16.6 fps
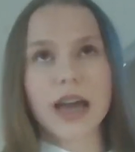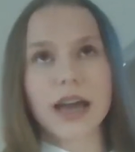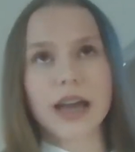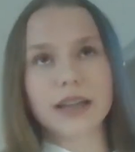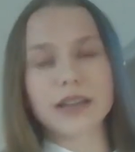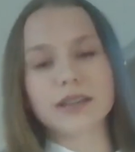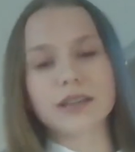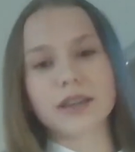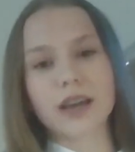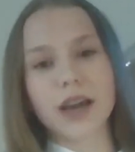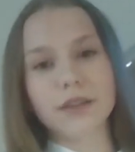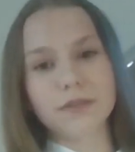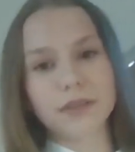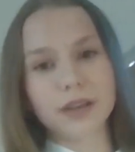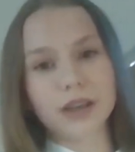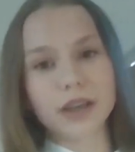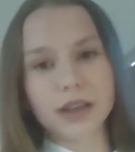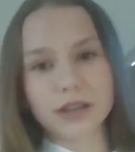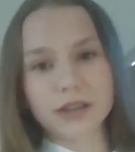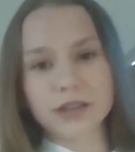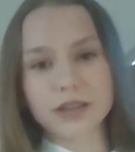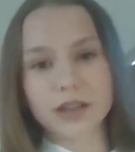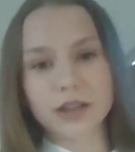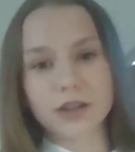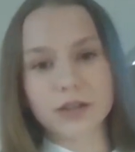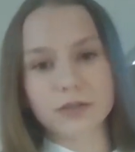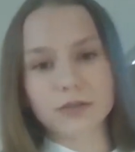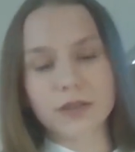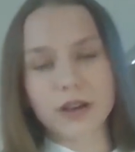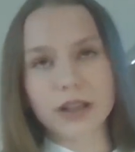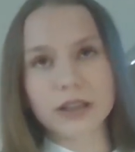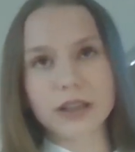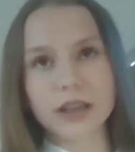And I think in Silicon
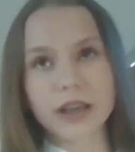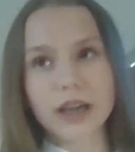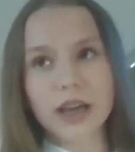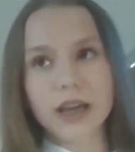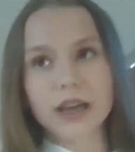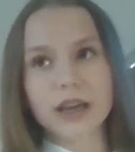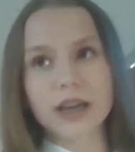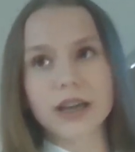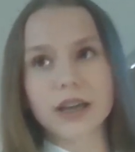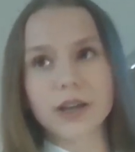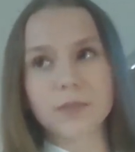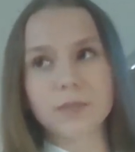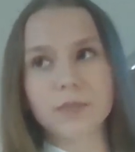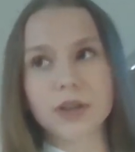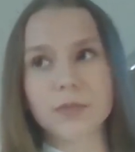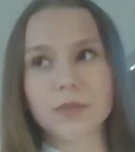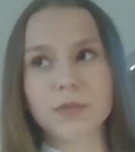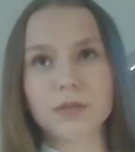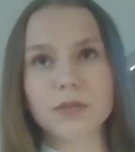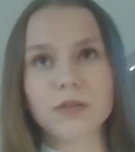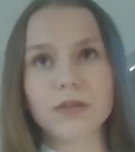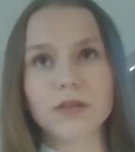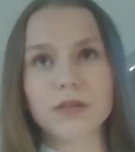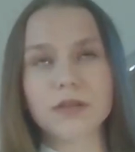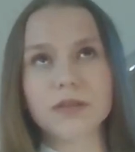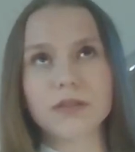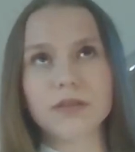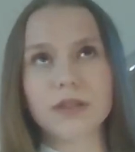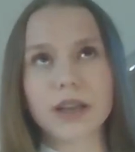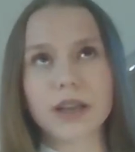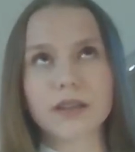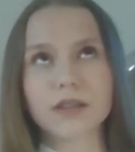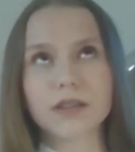Valley, people
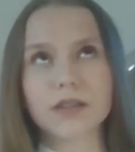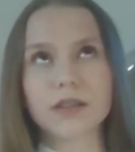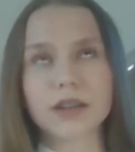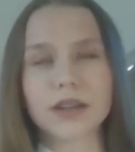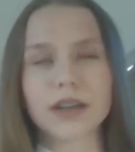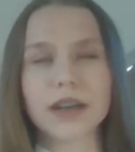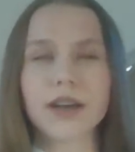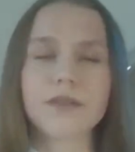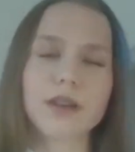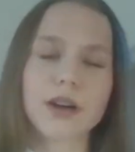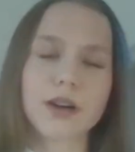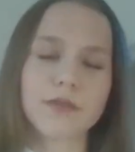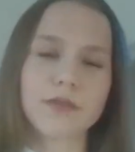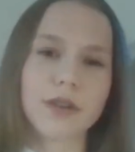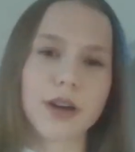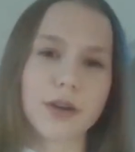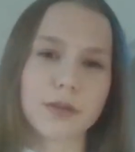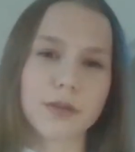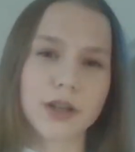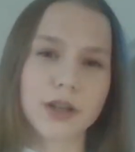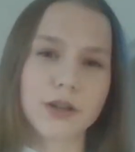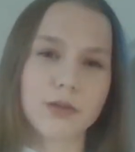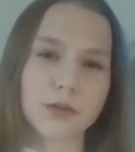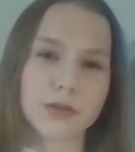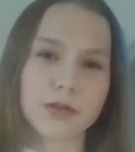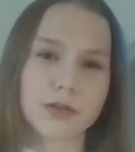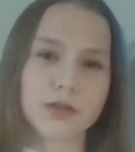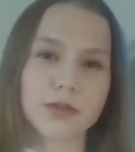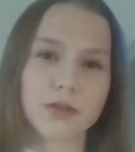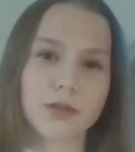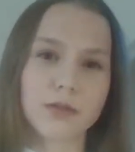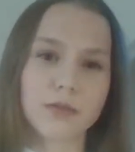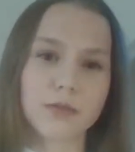like have a very good,
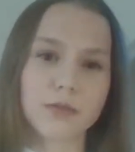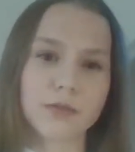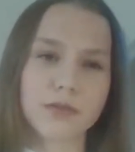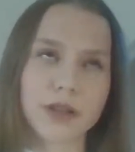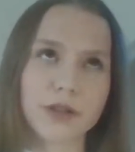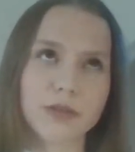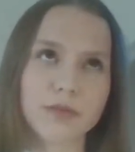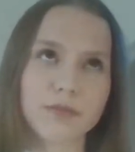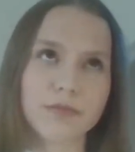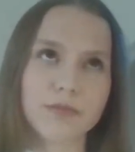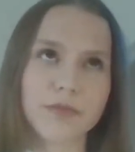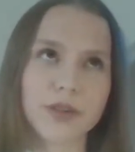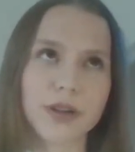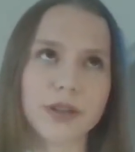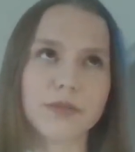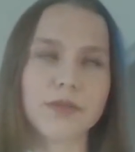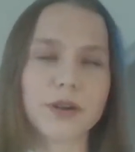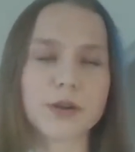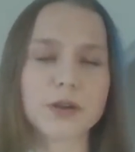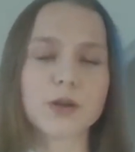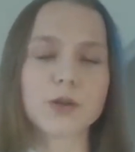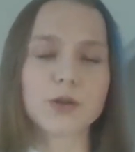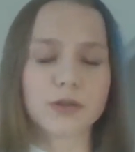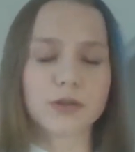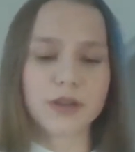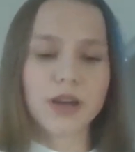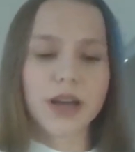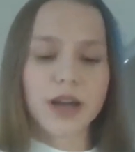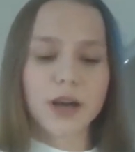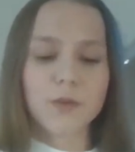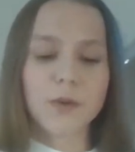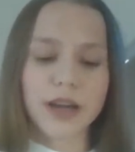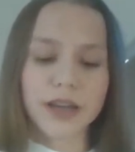they in very good
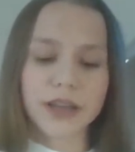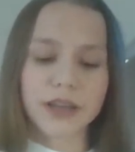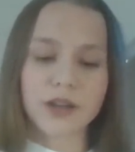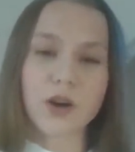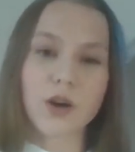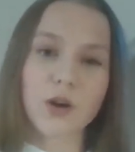way